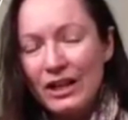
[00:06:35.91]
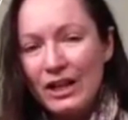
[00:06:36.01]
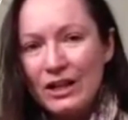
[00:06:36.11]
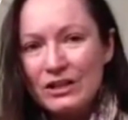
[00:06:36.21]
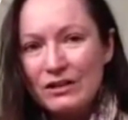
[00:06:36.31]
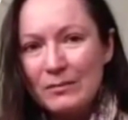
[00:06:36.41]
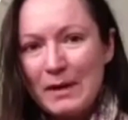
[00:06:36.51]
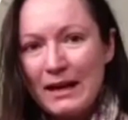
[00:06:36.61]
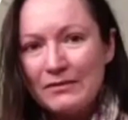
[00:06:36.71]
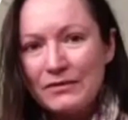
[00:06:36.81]
A lot of them
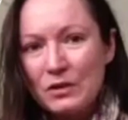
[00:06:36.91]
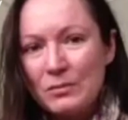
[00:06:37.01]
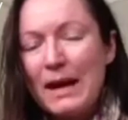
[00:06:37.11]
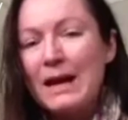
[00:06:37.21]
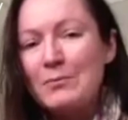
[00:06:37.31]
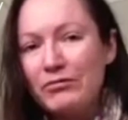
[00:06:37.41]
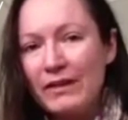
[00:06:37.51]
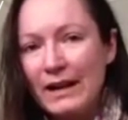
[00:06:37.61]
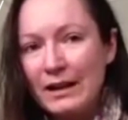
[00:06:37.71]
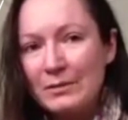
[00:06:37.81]
have to pay
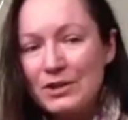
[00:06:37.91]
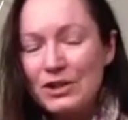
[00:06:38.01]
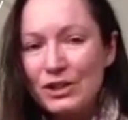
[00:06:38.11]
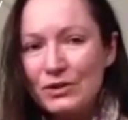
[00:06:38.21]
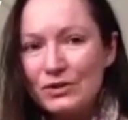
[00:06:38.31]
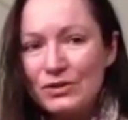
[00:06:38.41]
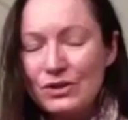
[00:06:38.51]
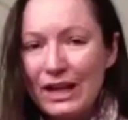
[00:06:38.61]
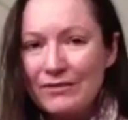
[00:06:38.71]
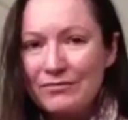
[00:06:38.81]
bribes to
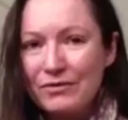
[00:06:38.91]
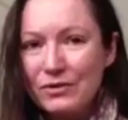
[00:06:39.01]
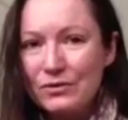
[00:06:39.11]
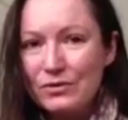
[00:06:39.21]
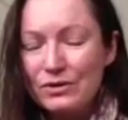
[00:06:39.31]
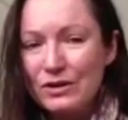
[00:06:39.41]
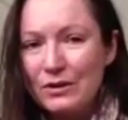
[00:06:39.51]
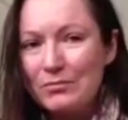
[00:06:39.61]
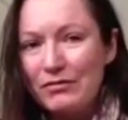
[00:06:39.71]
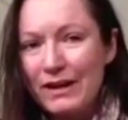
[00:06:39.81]
get food, you
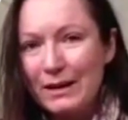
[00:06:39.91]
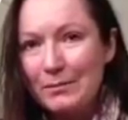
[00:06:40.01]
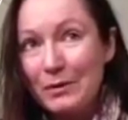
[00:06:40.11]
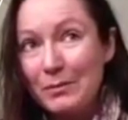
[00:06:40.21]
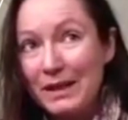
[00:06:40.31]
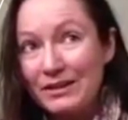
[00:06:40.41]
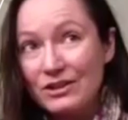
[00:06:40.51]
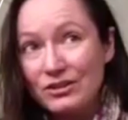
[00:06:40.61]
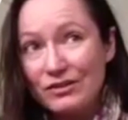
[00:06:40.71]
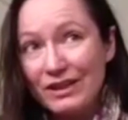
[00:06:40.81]
know, bribe the
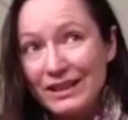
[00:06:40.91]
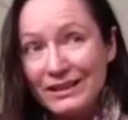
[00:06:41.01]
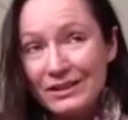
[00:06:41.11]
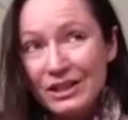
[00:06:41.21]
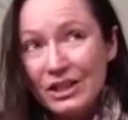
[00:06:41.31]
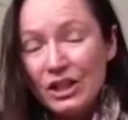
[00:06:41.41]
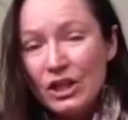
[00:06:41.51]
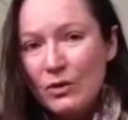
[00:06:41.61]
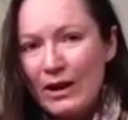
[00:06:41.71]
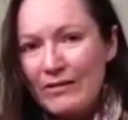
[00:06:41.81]
military or
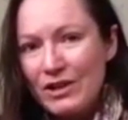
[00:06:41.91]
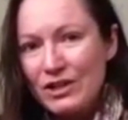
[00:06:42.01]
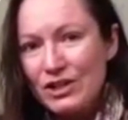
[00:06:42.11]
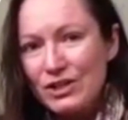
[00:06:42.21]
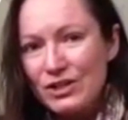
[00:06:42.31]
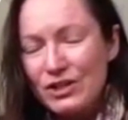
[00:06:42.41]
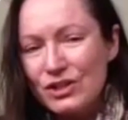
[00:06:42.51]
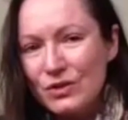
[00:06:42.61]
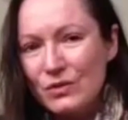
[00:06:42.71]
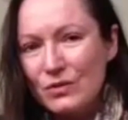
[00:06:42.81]
whoever to
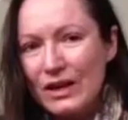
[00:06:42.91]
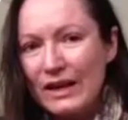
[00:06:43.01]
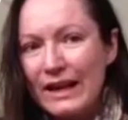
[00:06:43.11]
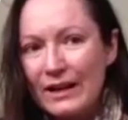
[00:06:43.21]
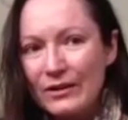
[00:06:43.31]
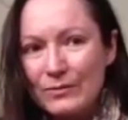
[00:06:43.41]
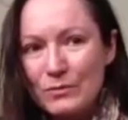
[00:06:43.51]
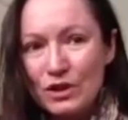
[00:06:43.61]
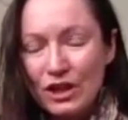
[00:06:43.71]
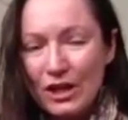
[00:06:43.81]
allow them
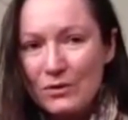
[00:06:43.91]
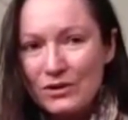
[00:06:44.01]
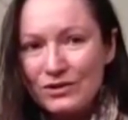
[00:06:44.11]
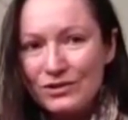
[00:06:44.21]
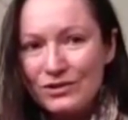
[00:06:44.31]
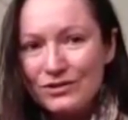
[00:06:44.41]
to go and